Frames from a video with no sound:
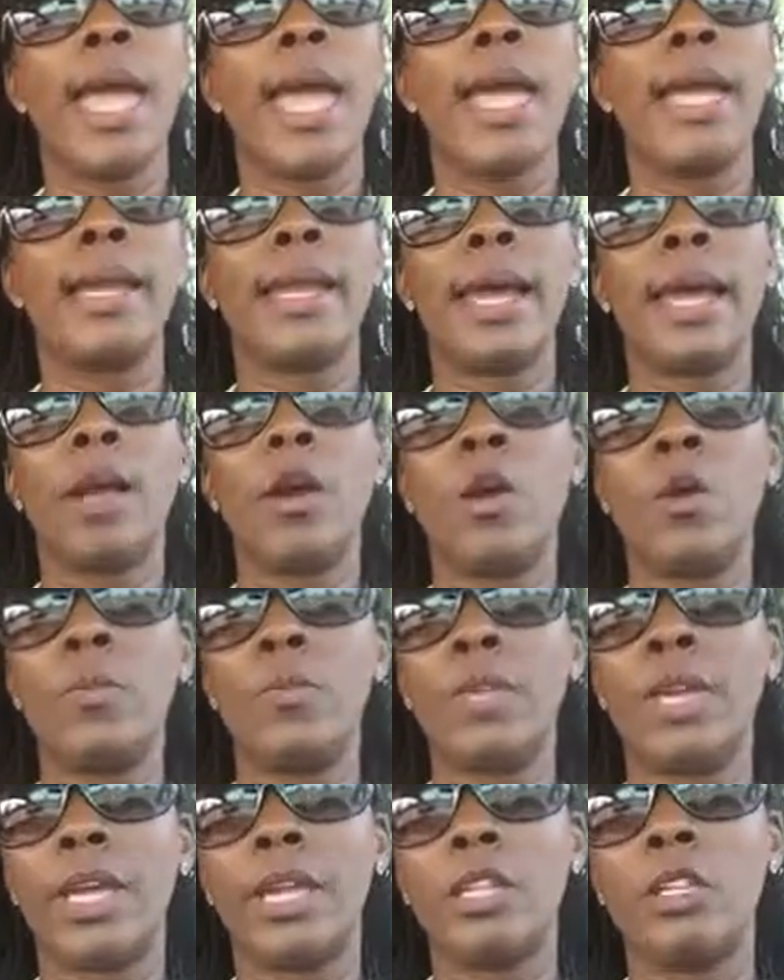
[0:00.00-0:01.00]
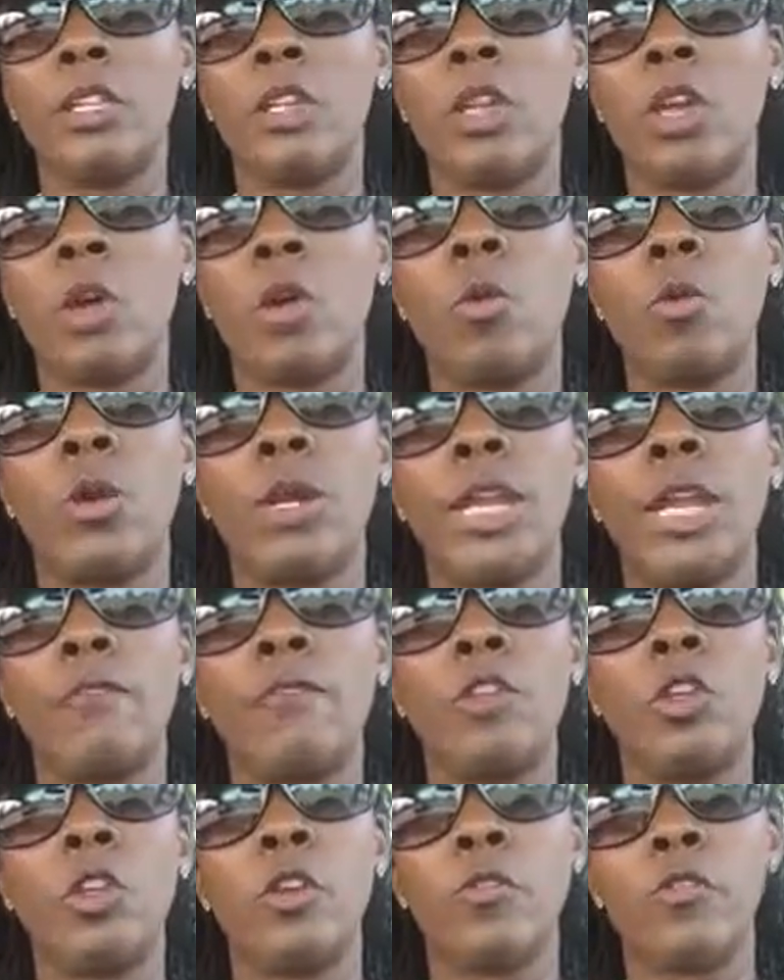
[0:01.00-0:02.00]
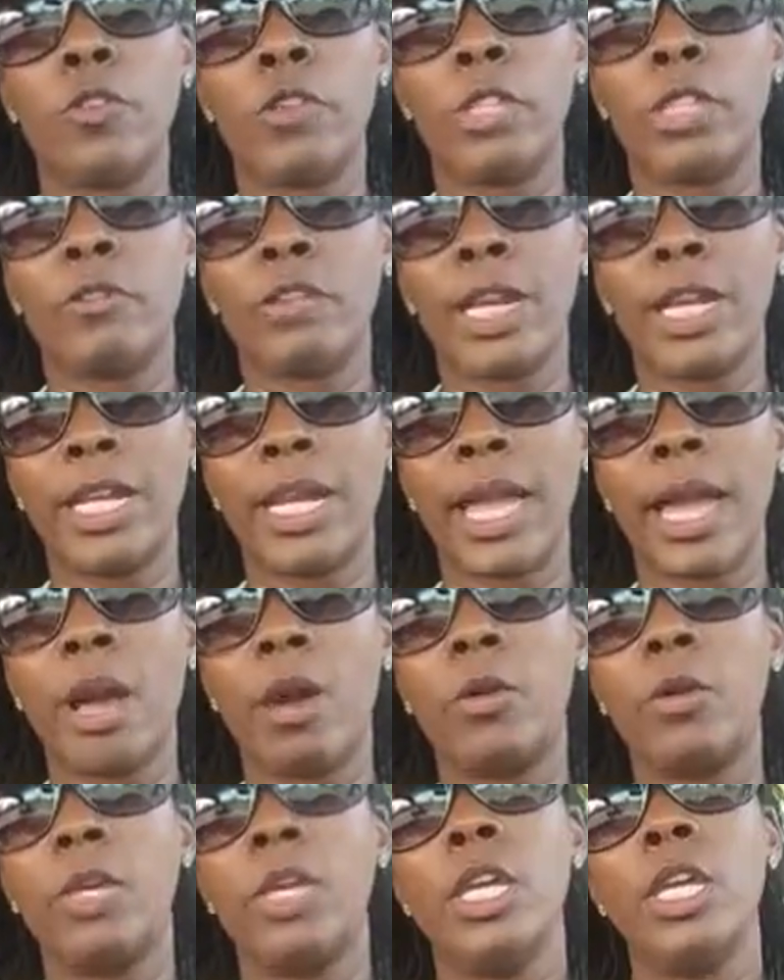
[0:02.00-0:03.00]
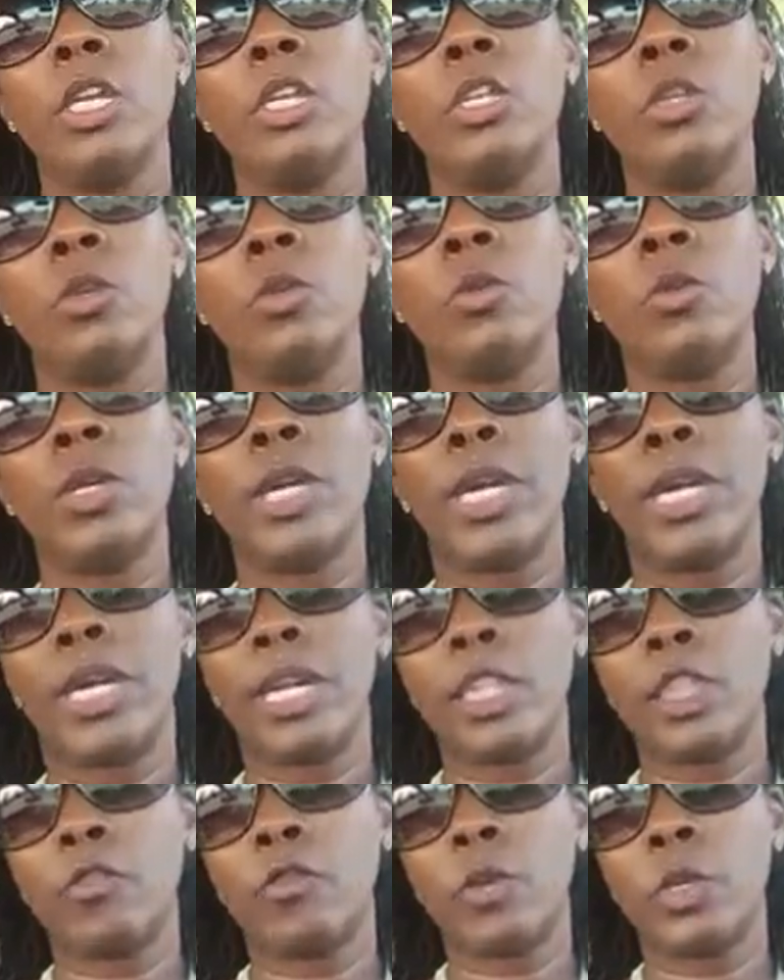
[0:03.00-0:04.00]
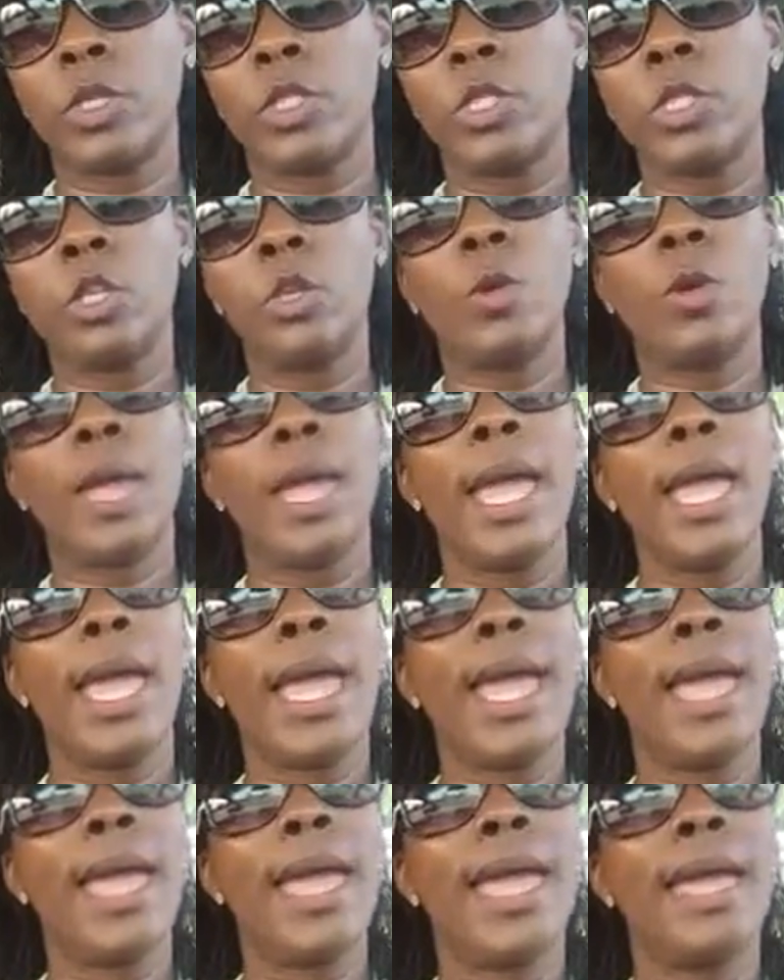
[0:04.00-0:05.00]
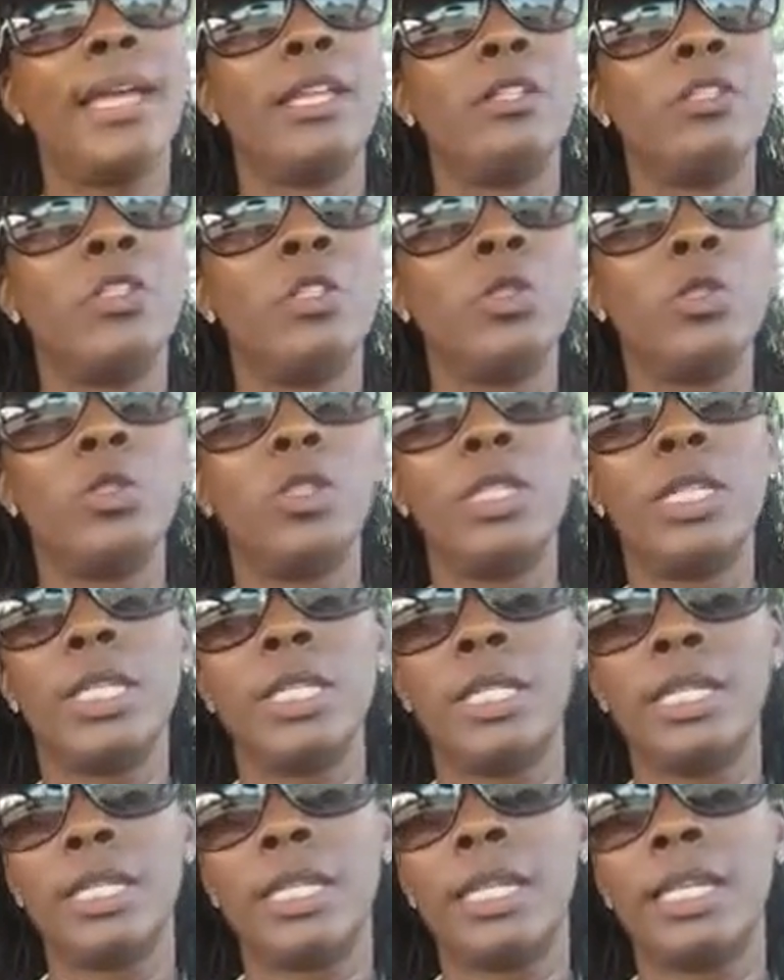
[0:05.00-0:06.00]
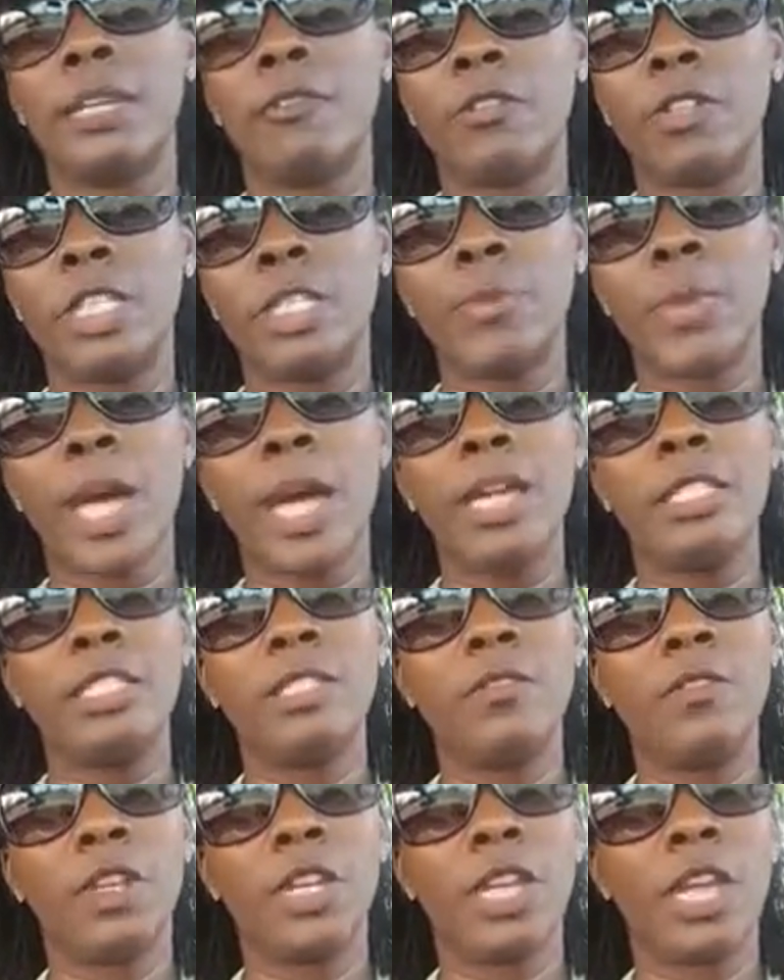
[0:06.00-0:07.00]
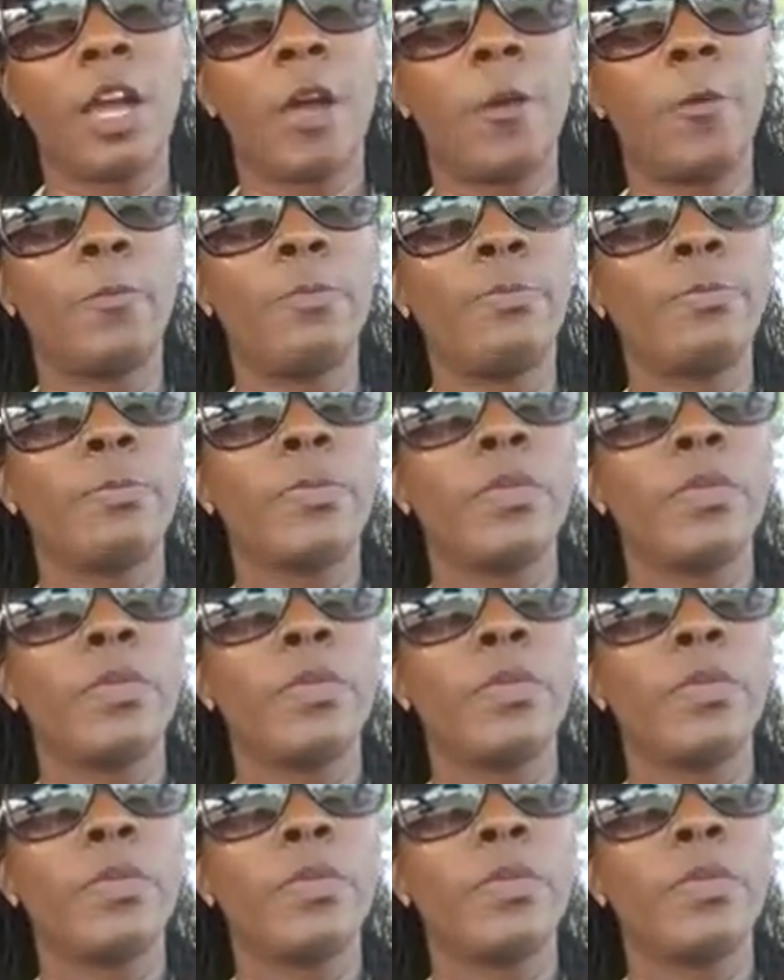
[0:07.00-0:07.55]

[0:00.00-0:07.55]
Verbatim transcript: and I hope that you know whatever you're feeling right now you can get through it too and Jouelzy did a response video